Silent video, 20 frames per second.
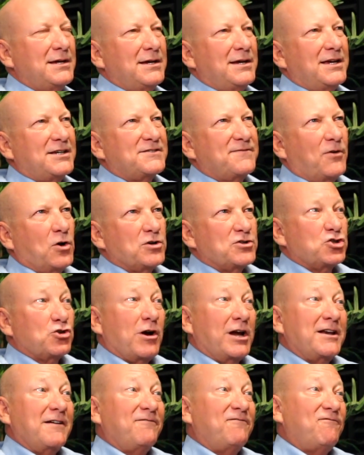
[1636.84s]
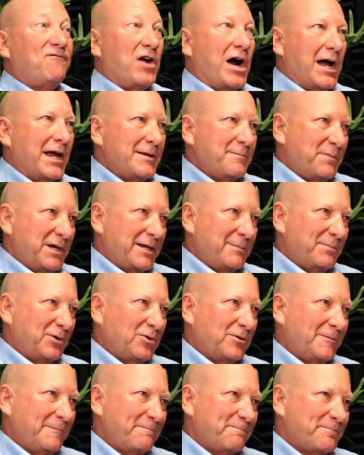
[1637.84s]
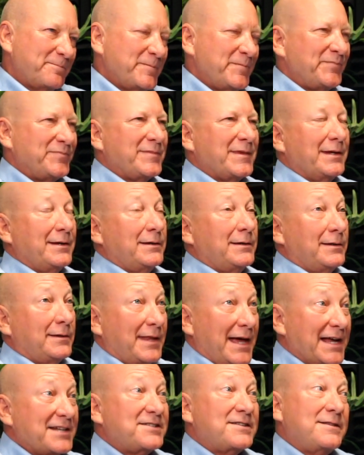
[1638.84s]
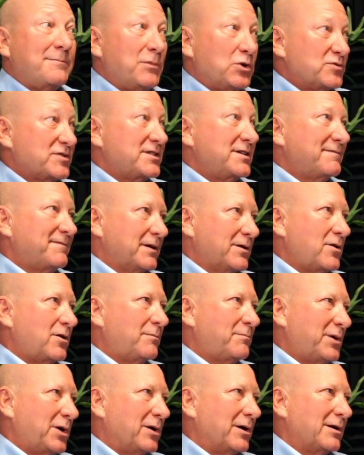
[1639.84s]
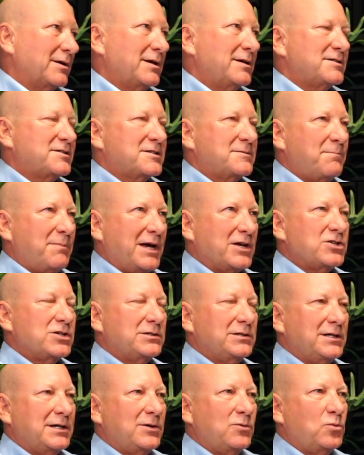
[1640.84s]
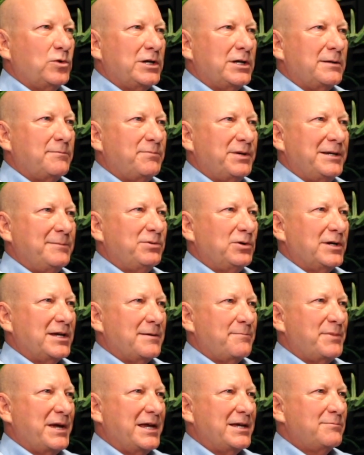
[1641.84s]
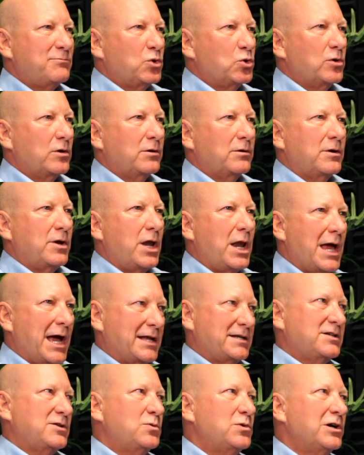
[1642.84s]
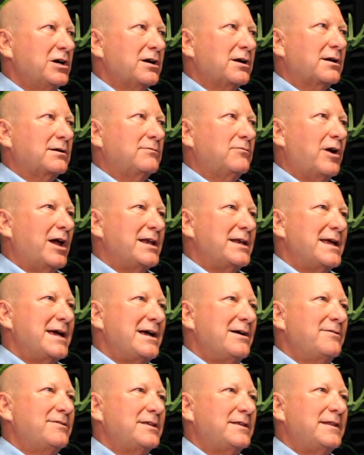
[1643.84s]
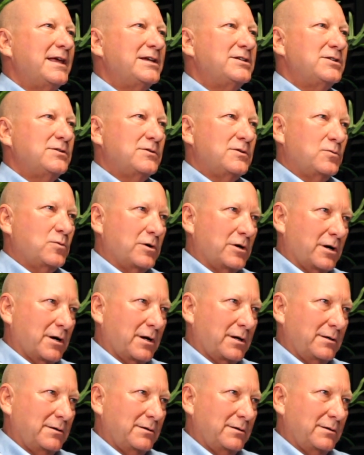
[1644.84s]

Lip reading: As far as trying to find people, that's the most difficult part, especially when people get paid more not to work right now than they do to work.